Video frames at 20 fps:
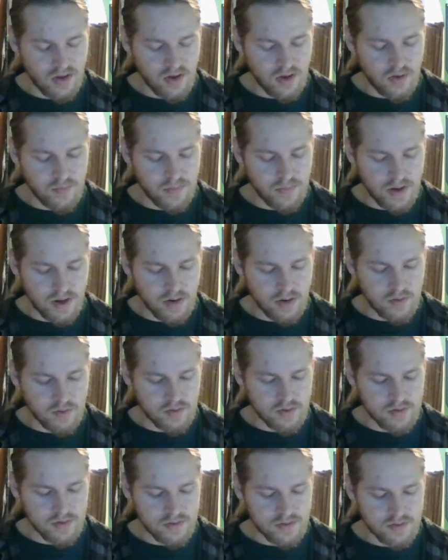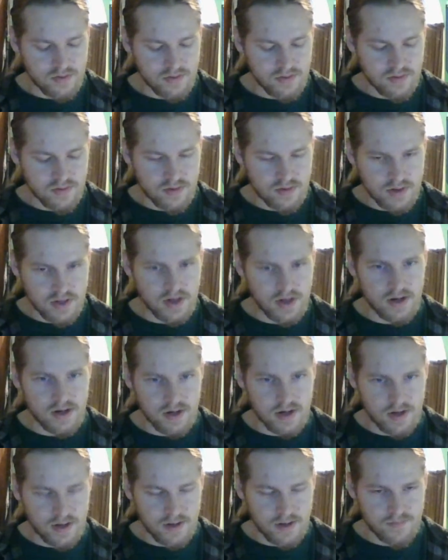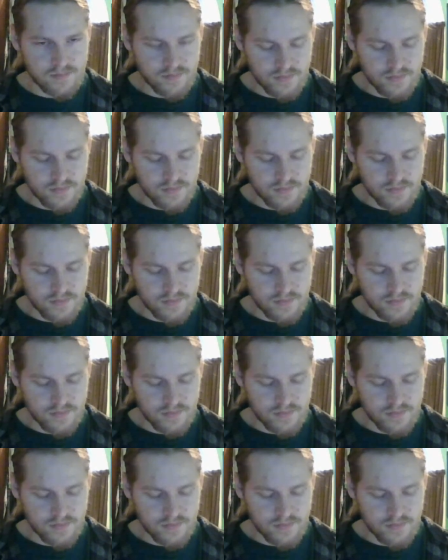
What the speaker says: about D&D,